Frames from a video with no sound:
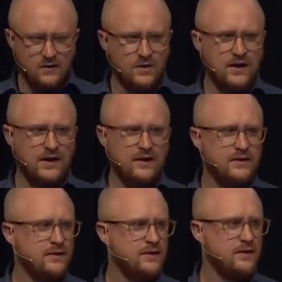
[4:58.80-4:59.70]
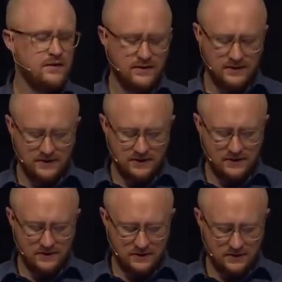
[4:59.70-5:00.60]
Okay.
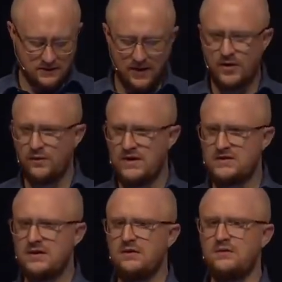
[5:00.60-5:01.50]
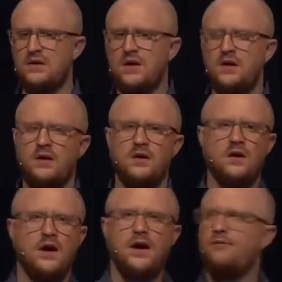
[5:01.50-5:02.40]
I'm going to read to you
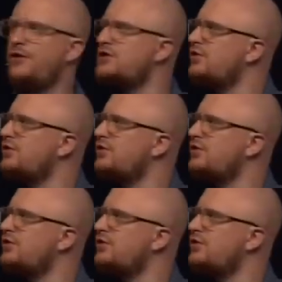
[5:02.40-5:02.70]
uh, 1